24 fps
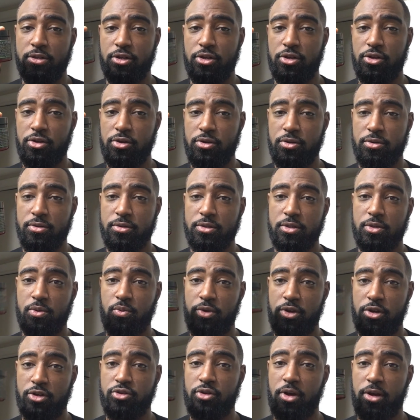to use
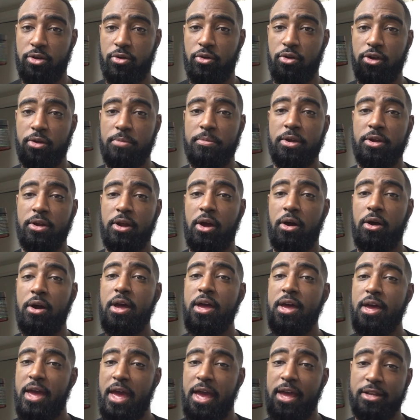when you're trying to grow your beard out
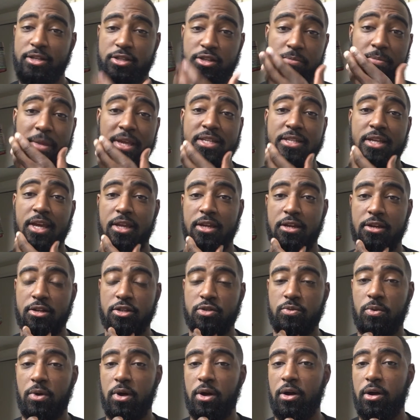and to maintain it
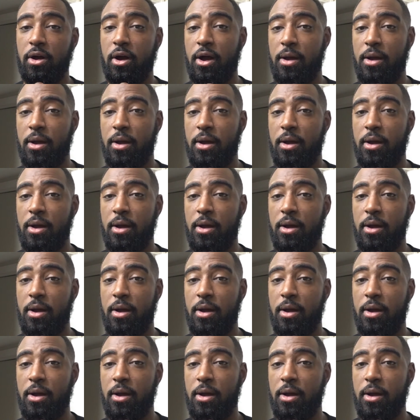as well.